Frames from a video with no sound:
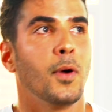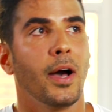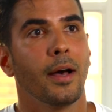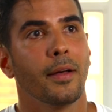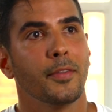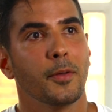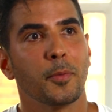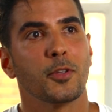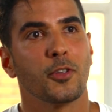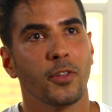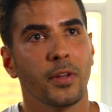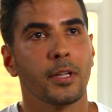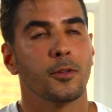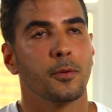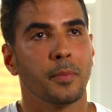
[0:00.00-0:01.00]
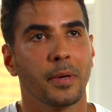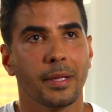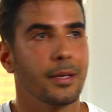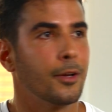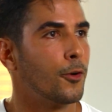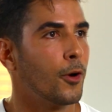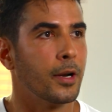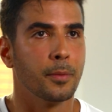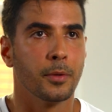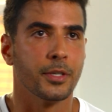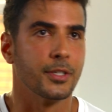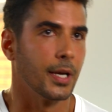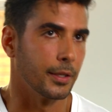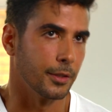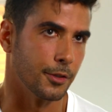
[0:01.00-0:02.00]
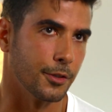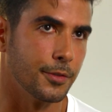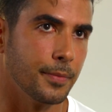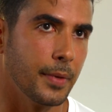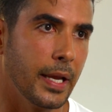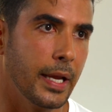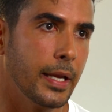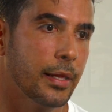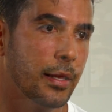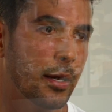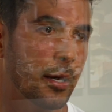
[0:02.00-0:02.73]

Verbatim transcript: Well, I had the opportunity to meet incredible designers and